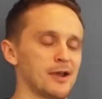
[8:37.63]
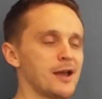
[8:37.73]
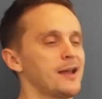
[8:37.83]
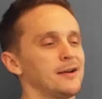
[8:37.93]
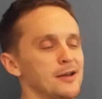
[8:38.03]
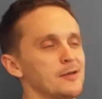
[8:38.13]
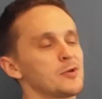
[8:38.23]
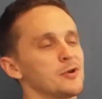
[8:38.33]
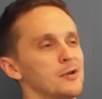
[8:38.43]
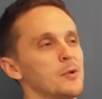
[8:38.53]

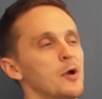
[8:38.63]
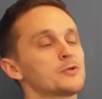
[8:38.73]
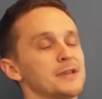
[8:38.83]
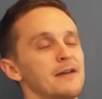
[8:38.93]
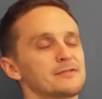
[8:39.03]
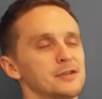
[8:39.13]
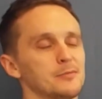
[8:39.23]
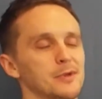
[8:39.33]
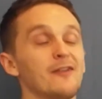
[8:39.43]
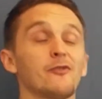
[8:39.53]
We also have
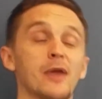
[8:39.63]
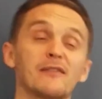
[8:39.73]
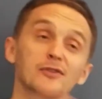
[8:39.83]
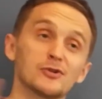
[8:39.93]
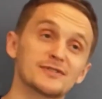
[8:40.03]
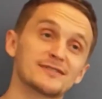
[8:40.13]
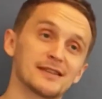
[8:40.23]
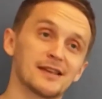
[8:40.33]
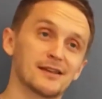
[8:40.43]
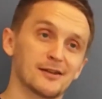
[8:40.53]
some. If we ever do
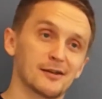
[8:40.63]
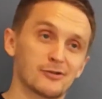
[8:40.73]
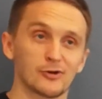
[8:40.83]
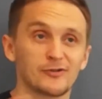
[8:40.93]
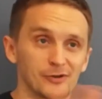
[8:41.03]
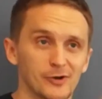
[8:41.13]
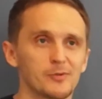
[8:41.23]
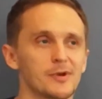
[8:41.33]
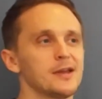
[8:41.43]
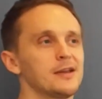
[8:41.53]
a third
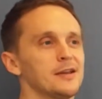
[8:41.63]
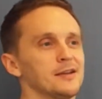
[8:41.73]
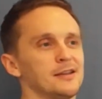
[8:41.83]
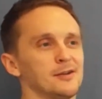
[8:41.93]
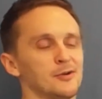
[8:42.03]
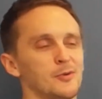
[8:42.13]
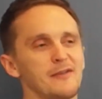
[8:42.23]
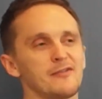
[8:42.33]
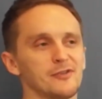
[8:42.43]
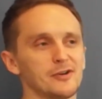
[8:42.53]
film, we
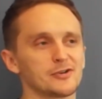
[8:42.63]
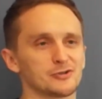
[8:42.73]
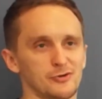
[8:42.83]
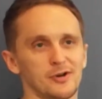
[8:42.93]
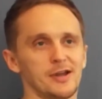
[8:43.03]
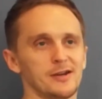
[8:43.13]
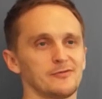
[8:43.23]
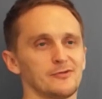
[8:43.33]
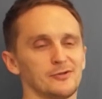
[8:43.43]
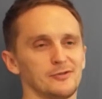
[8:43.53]
have a fun storyline
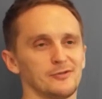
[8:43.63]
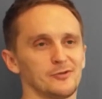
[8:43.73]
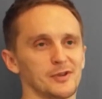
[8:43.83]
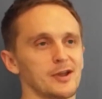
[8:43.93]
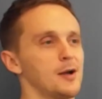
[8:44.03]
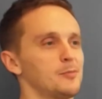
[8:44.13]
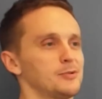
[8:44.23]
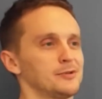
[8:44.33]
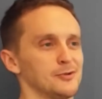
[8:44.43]
for the cop,